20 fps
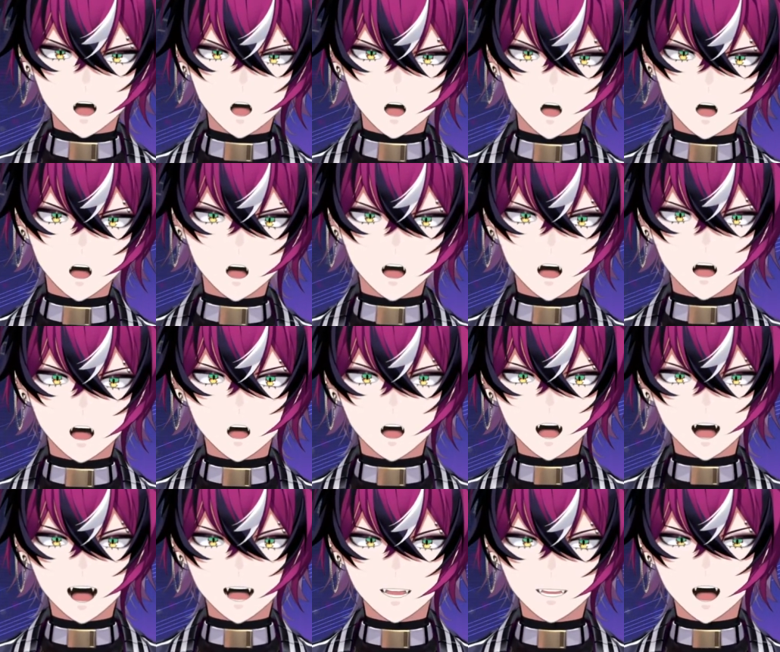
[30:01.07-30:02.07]

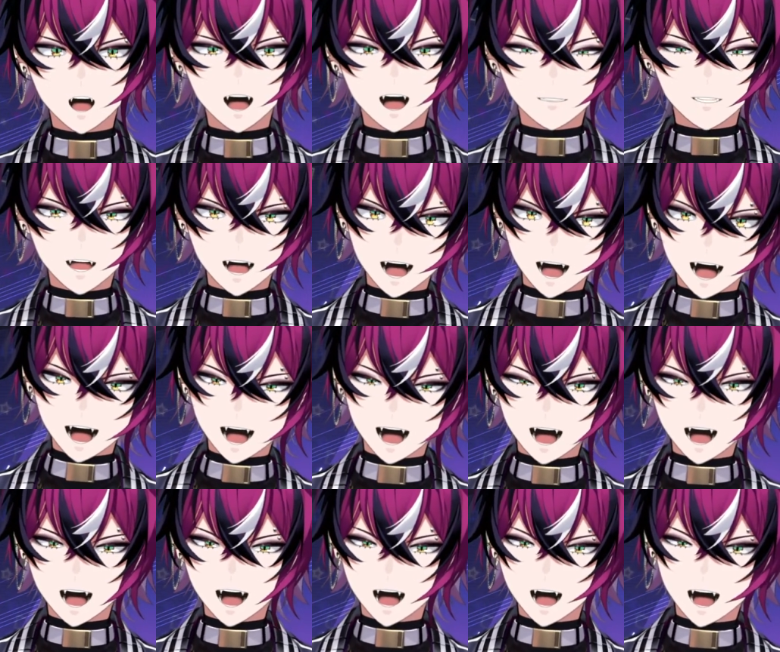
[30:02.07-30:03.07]
I mean,
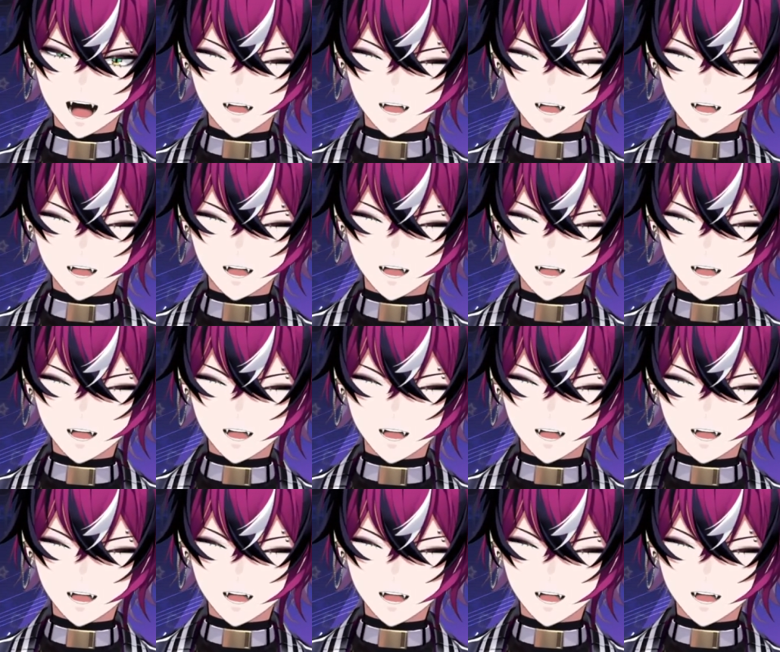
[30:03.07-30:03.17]
you know,